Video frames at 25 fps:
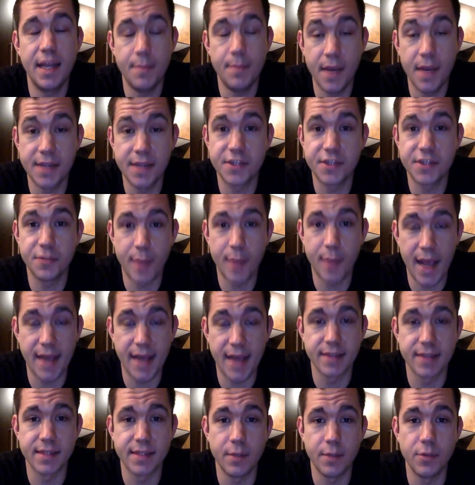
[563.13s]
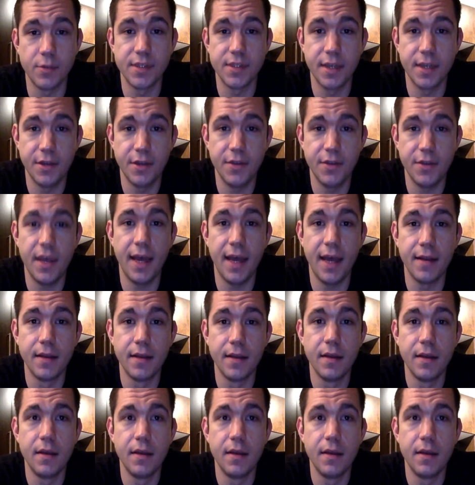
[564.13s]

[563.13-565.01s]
a master pass. I will tell you that.